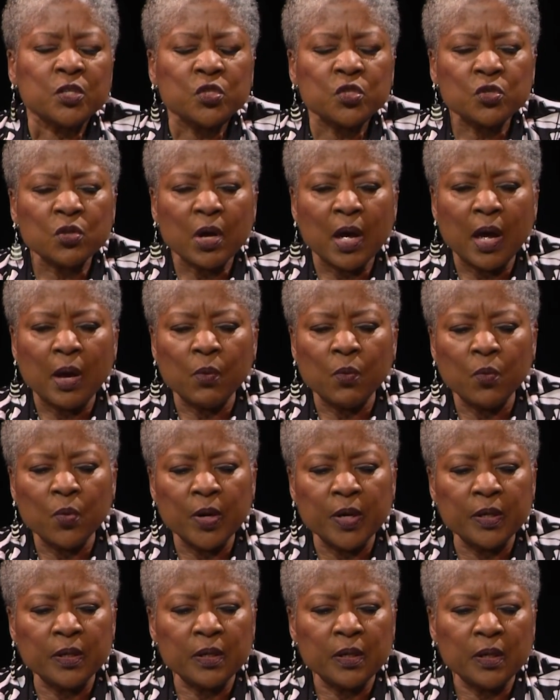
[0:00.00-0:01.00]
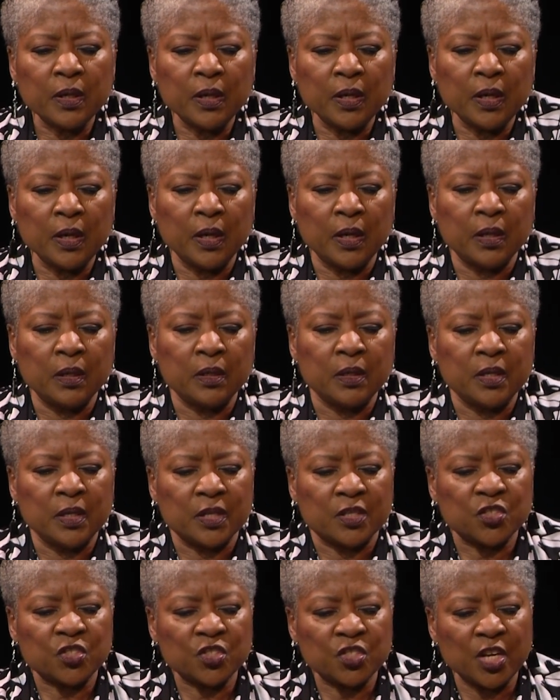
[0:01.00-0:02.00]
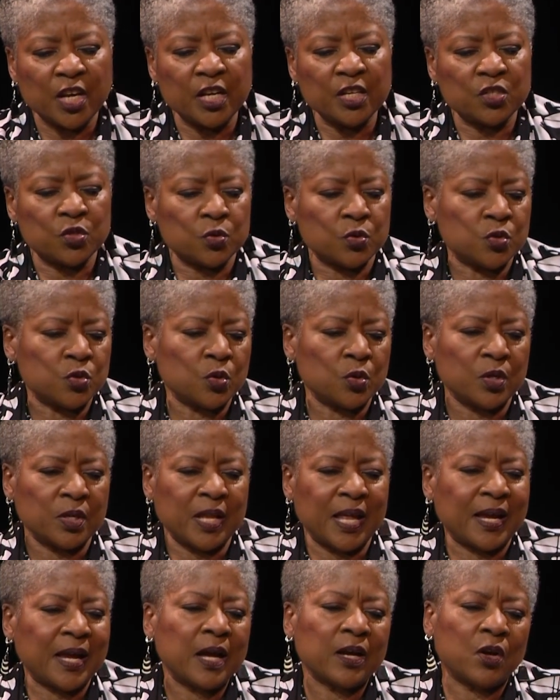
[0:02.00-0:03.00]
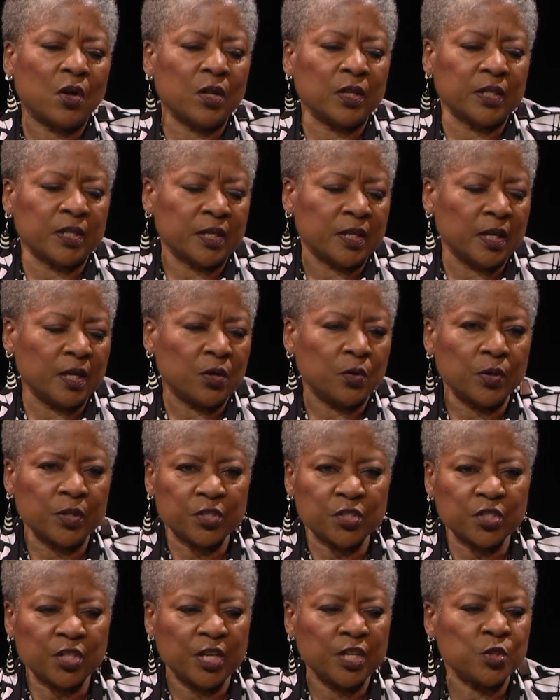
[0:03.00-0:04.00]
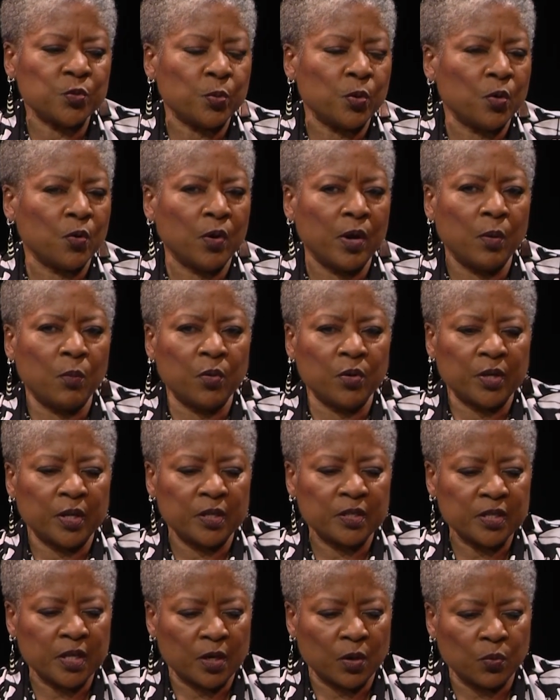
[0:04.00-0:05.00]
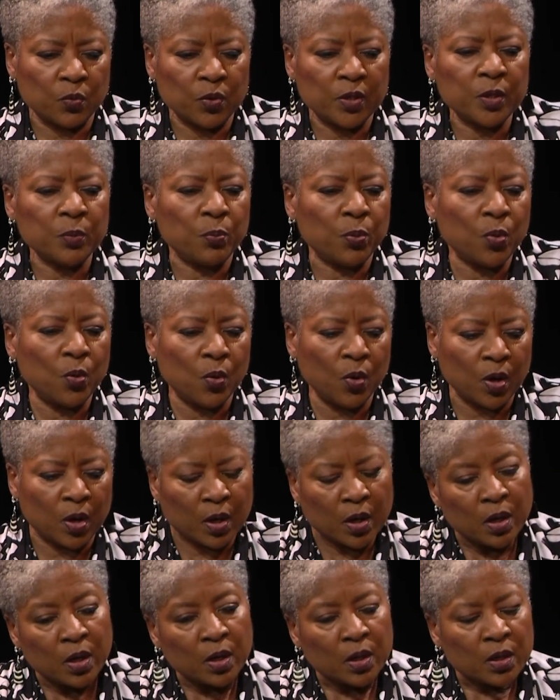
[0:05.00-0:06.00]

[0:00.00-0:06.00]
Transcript: So I went, and the exchange was sort of like, I call it a ghetto exchange program, where they take a really poor